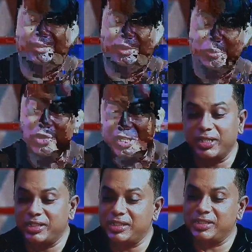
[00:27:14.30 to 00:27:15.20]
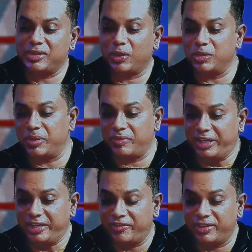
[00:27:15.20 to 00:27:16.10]
So the music industry has always been
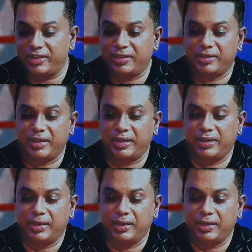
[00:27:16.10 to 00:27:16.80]
very different, right?